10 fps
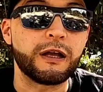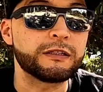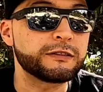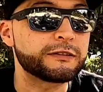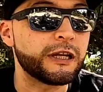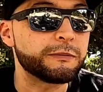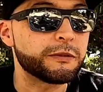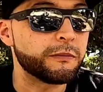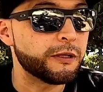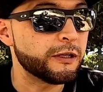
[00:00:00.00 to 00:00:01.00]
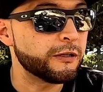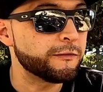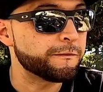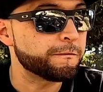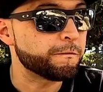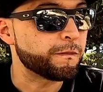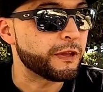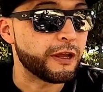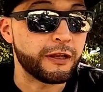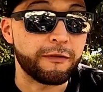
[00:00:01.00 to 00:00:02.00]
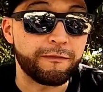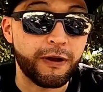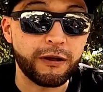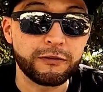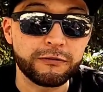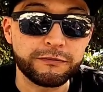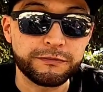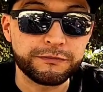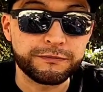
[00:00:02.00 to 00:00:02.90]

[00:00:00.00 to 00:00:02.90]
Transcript: I just typed them in and I found them.